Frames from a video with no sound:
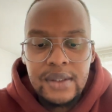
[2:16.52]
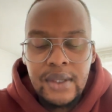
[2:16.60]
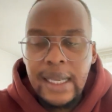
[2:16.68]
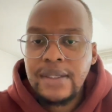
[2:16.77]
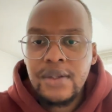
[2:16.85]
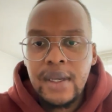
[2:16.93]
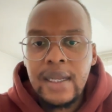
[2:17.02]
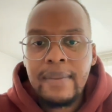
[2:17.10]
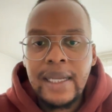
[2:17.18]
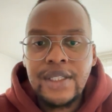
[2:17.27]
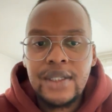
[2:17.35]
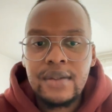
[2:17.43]
So you can
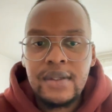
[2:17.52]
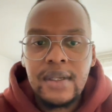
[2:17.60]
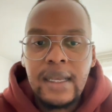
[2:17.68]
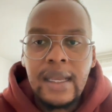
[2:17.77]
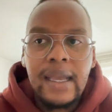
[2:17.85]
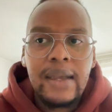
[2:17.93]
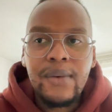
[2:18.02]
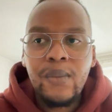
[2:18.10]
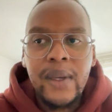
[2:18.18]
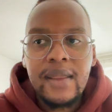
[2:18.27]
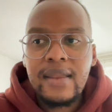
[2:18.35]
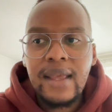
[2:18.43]
imagine
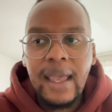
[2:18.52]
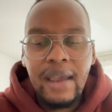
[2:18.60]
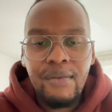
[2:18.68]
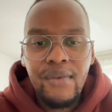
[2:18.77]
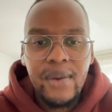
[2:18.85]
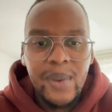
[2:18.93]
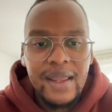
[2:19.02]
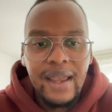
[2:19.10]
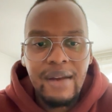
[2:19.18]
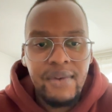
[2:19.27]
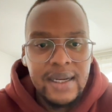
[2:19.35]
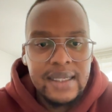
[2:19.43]
with
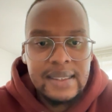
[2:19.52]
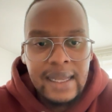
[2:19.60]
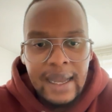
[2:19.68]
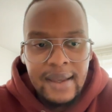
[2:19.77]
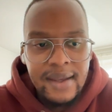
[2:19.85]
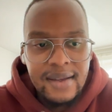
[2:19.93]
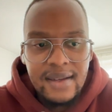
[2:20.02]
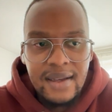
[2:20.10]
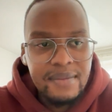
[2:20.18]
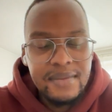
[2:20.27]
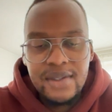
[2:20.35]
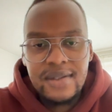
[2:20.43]
every desire
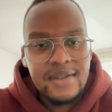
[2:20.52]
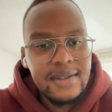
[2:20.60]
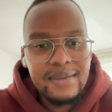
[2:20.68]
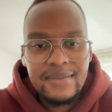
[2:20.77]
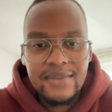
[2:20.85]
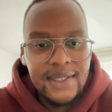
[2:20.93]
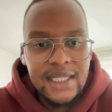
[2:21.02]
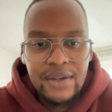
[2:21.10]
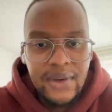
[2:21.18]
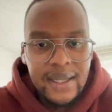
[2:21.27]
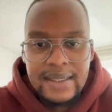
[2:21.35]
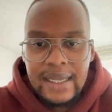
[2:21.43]
comes
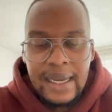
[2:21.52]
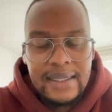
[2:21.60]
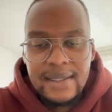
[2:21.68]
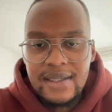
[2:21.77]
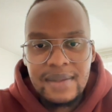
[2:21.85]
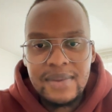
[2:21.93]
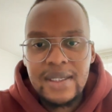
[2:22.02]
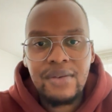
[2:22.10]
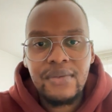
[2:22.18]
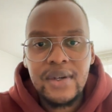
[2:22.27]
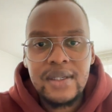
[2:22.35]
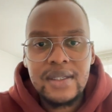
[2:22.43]
different anxieties, comes
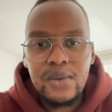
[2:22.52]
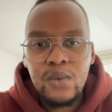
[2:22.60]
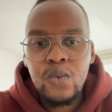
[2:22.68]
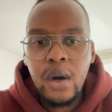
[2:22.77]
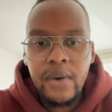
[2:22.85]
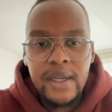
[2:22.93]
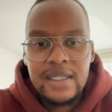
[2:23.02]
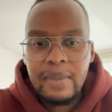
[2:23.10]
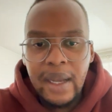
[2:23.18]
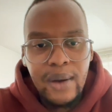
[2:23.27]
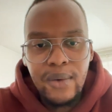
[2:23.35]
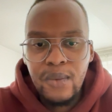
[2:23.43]
different worries
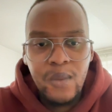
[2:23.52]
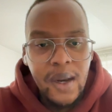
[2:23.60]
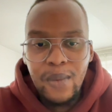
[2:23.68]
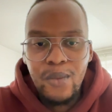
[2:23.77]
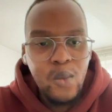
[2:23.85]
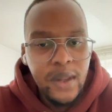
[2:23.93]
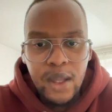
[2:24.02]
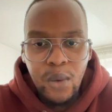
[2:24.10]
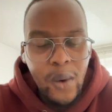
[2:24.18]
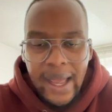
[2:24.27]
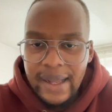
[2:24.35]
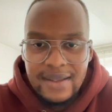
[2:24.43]
about the
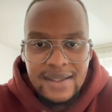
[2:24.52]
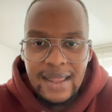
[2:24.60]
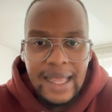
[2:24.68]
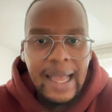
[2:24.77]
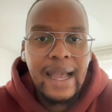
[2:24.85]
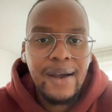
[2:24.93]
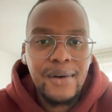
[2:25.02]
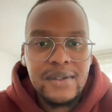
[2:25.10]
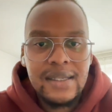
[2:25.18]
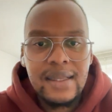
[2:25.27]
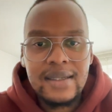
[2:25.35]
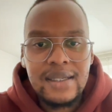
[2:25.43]
whens and the
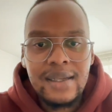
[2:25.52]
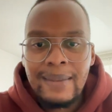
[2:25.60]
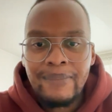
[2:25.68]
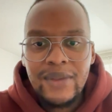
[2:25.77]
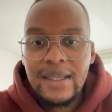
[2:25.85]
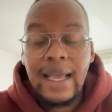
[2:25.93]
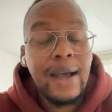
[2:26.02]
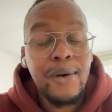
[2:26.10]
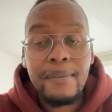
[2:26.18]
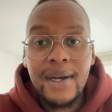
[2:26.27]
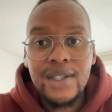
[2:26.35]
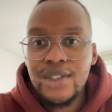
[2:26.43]
hows and the how
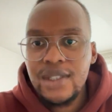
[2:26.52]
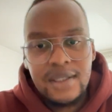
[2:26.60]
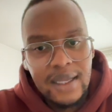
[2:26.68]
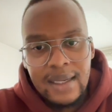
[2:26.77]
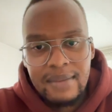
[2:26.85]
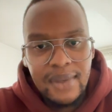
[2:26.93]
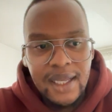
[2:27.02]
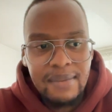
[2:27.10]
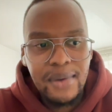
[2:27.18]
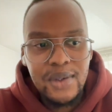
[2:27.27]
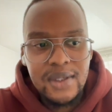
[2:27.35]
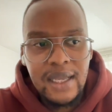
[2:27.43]
much
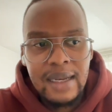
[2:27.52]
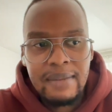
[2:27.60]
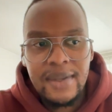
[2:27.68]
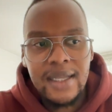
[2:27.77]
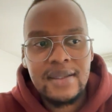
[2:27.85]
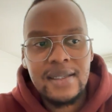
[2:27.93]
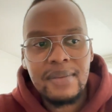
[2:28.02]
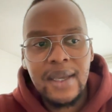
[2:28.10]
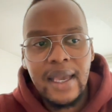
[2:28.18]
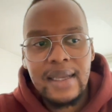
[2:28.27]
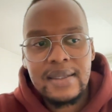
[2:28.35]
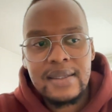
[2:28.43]
in some
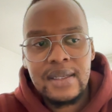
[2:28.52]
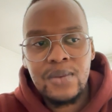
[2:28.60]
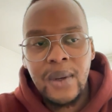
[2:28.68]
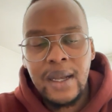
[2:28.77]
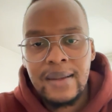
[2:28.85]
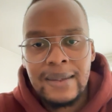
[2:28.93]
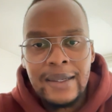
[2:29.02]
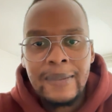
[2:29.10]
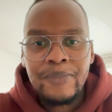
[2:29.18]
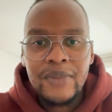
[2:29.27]
cases as well.